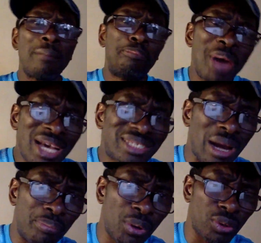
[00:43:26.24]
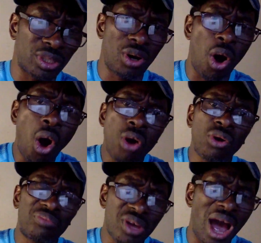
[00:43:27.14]
are based abroad,
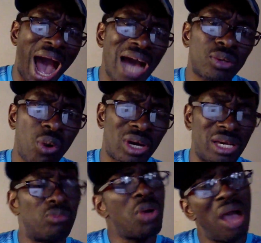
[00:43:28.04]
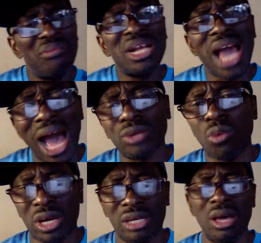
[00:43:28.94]
all of the hardworking, we are very
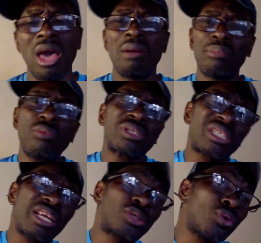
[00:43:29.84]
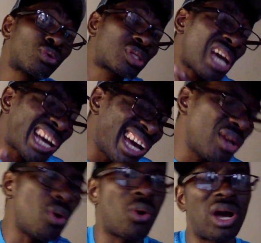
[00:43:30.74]
hardworking, but we still need to take a
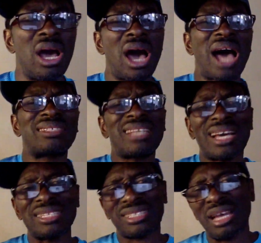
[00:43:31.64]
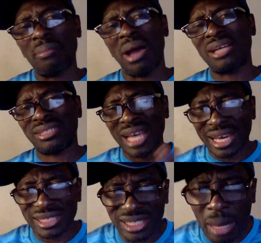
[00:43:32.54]
look and take a step
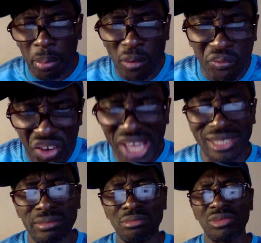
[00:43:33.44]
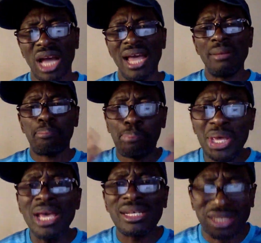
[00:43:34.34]
of faith, a
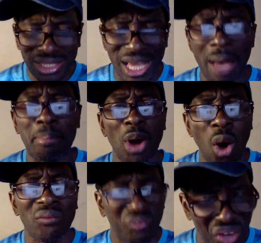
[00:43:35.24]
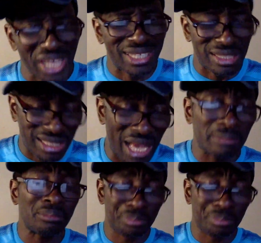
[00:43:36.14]
big step of faith, and say,